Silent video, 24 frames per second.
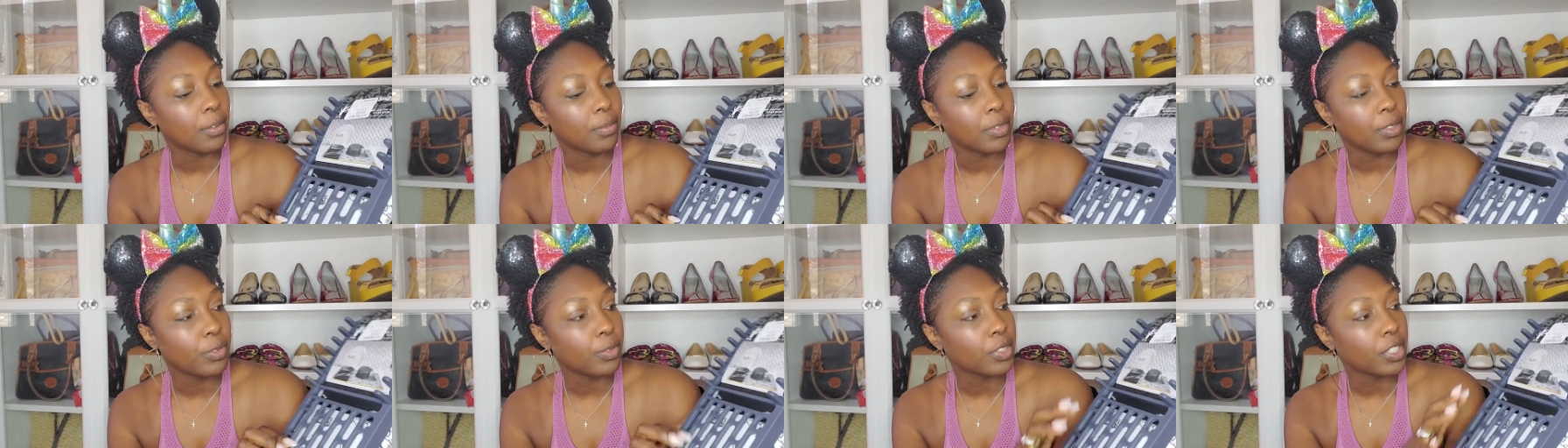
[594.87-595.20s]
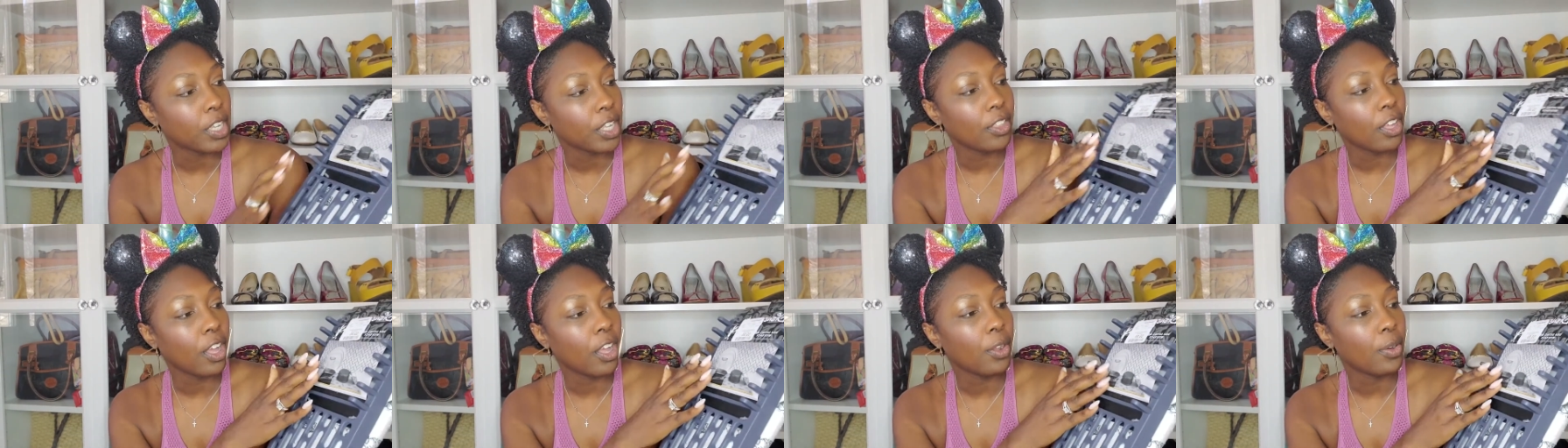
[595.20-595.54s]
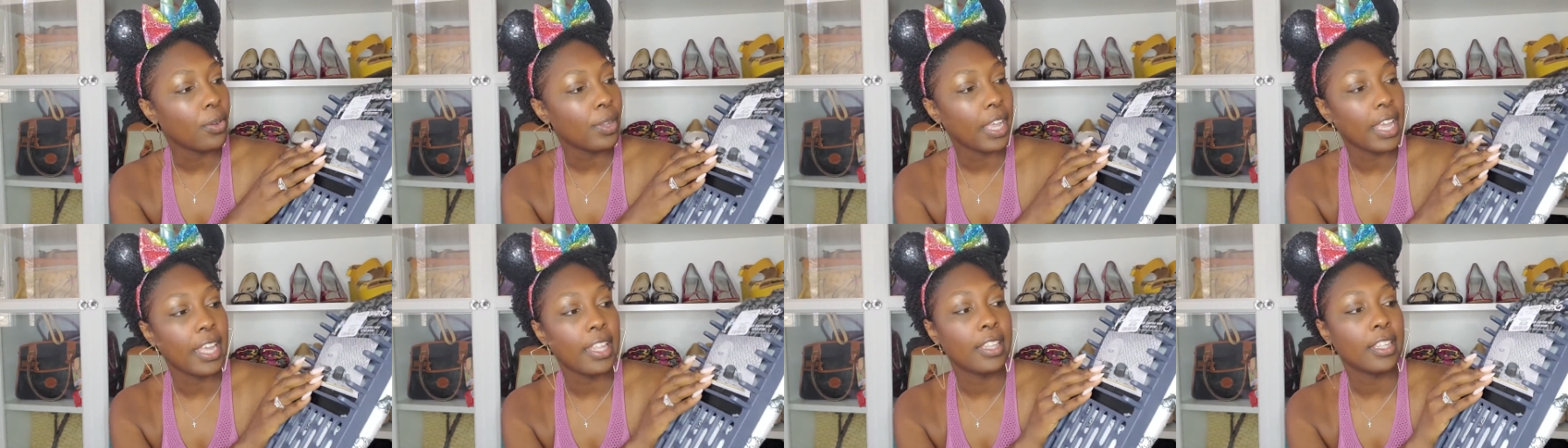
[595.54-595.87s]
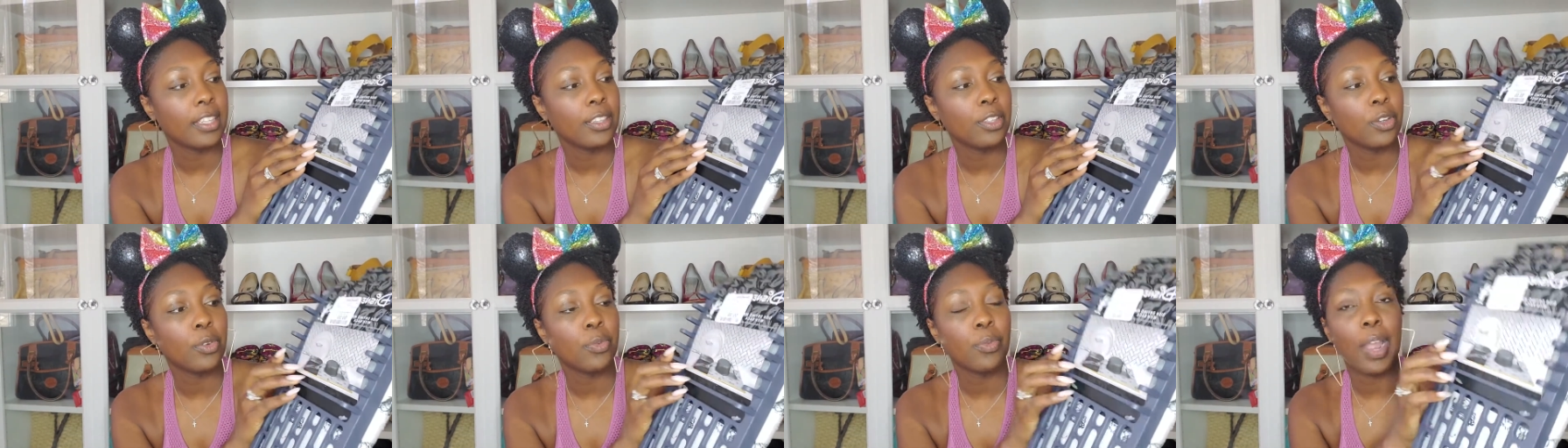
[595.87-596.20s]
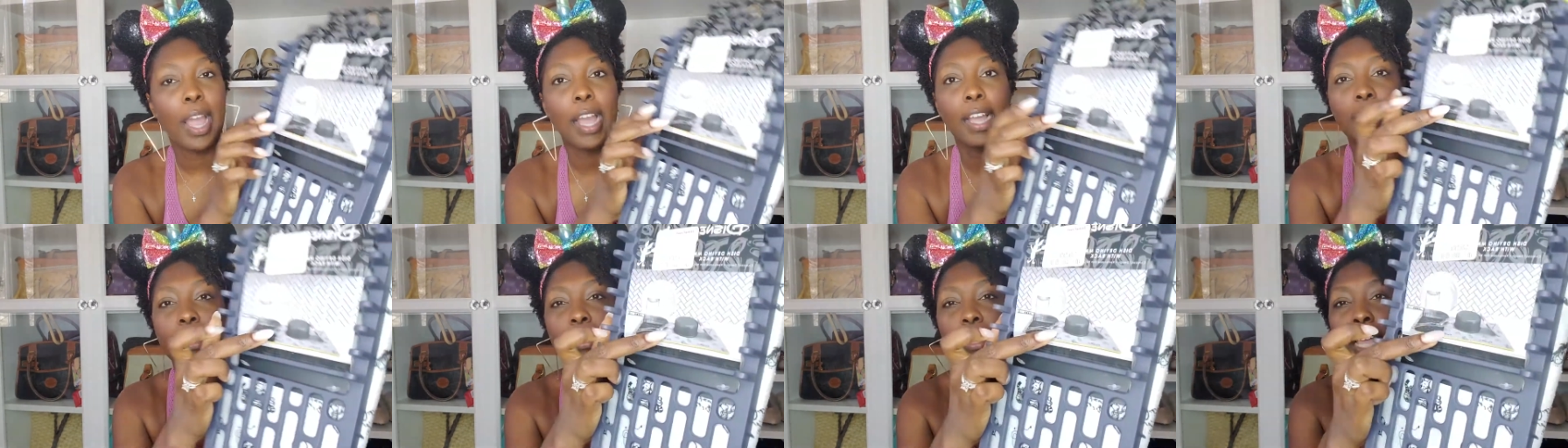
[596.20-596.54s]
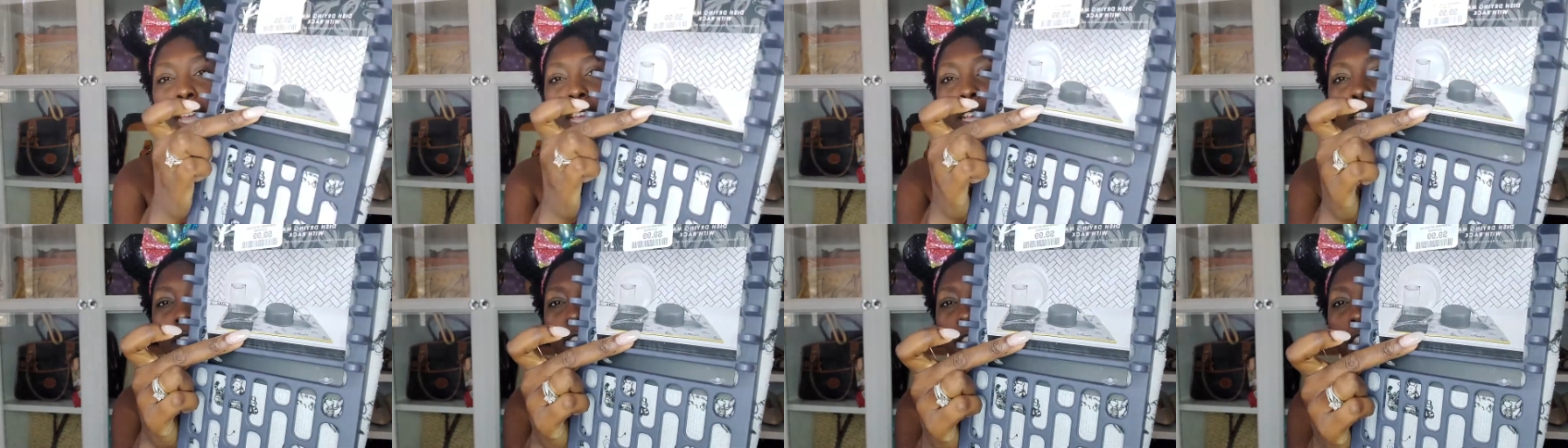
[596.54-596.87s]
Which I thought, okay, the little rack is
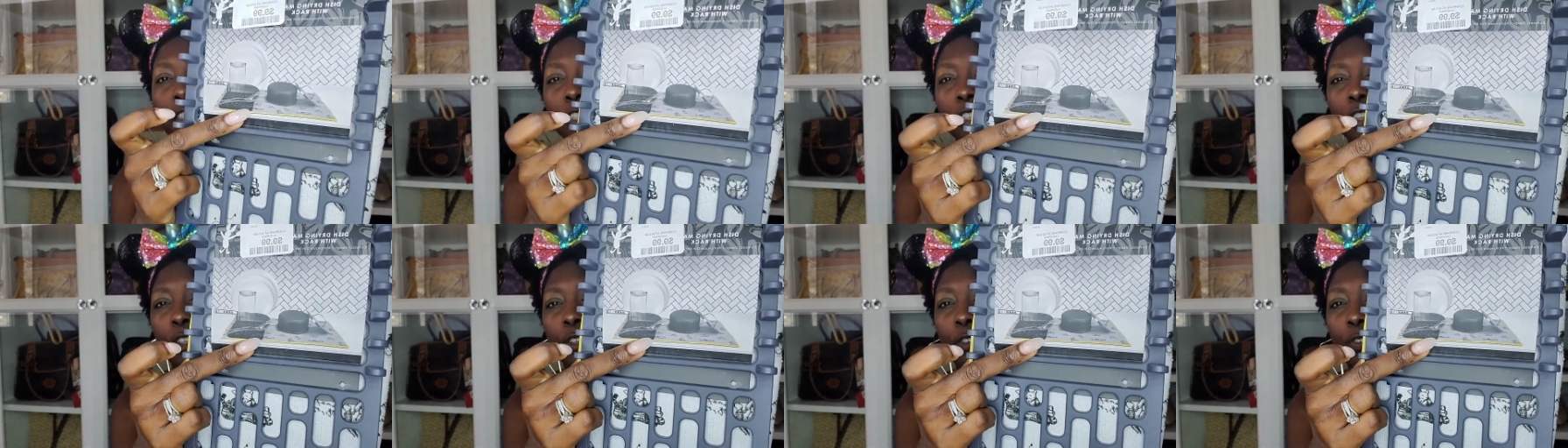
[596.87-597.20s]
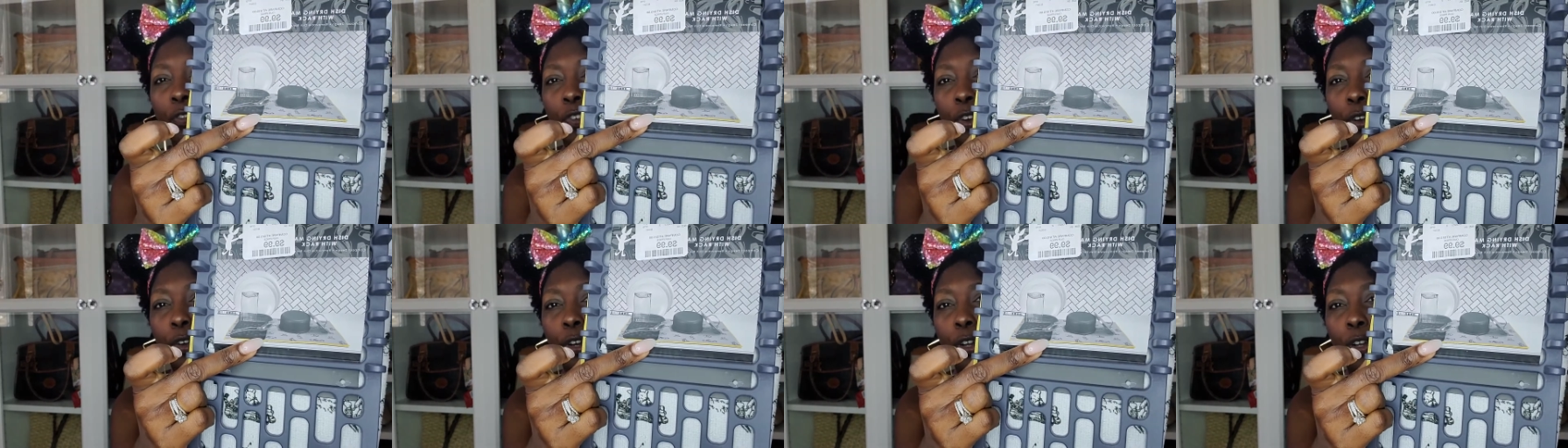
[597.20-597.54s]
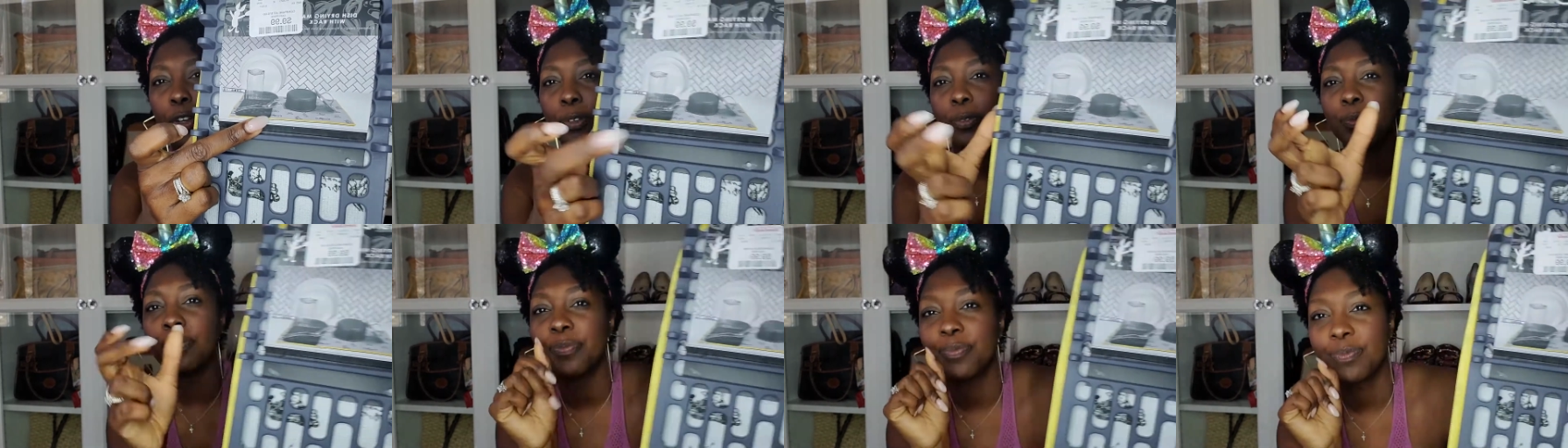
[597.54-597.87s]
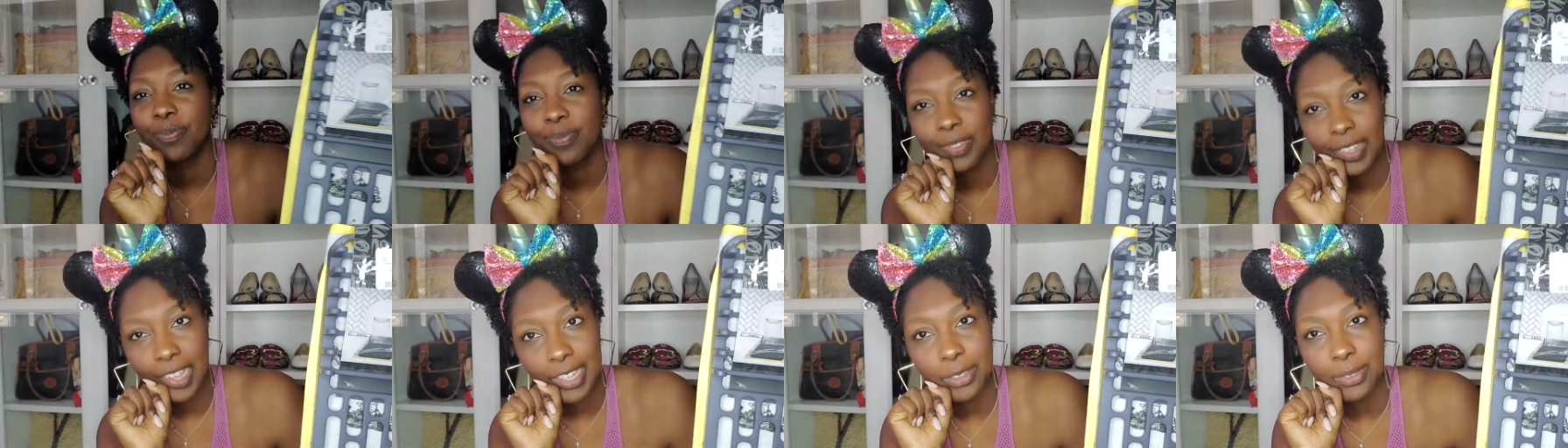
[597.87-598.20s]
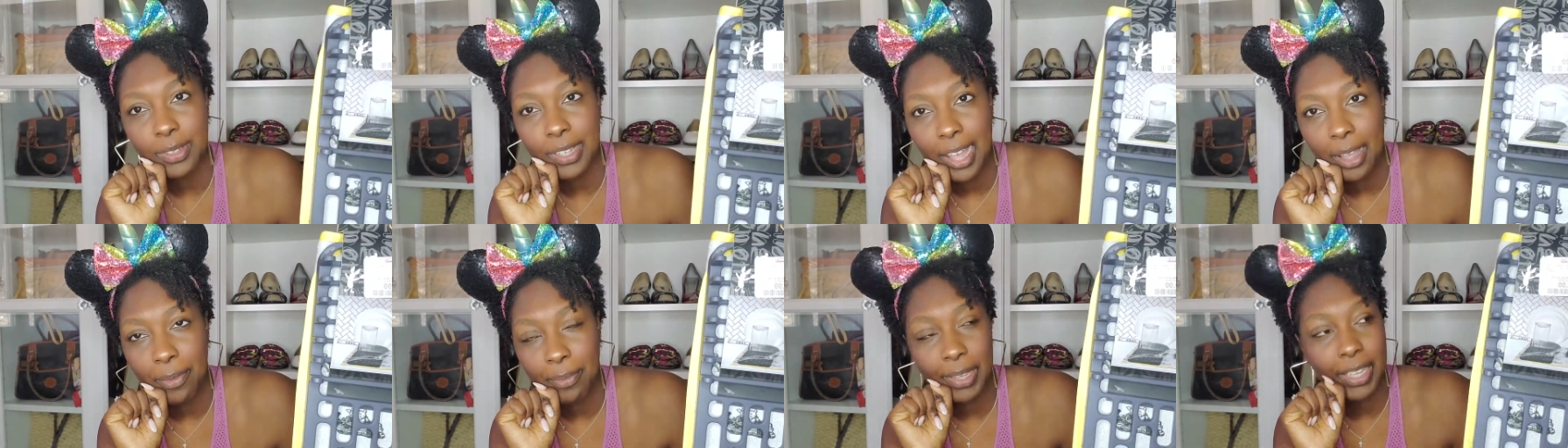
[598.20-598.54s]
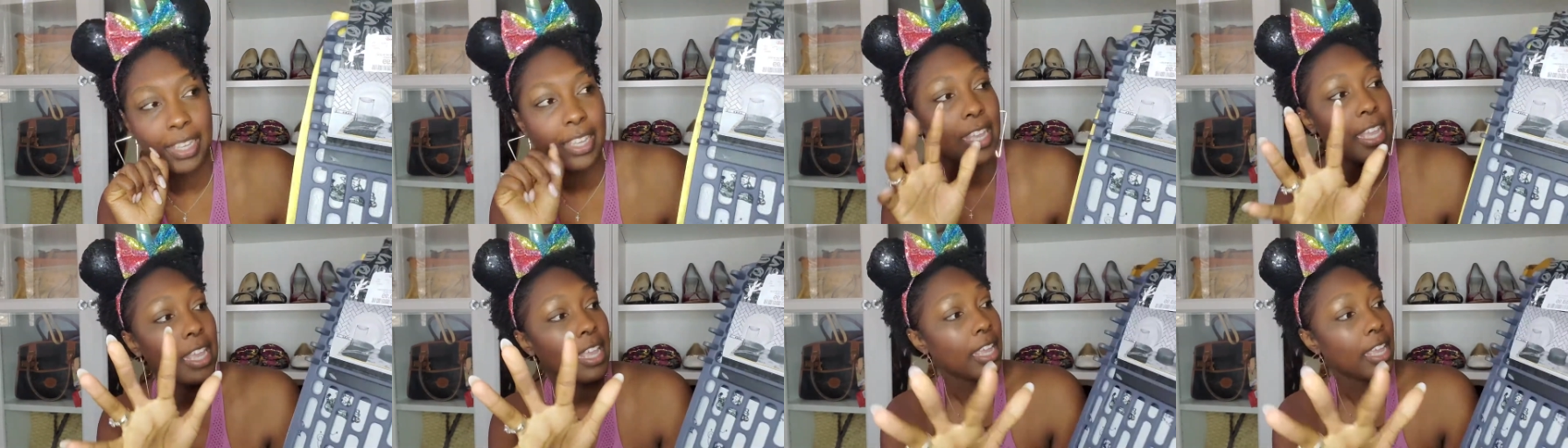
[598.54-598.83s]
handy. Look, a little photo. That's what got me.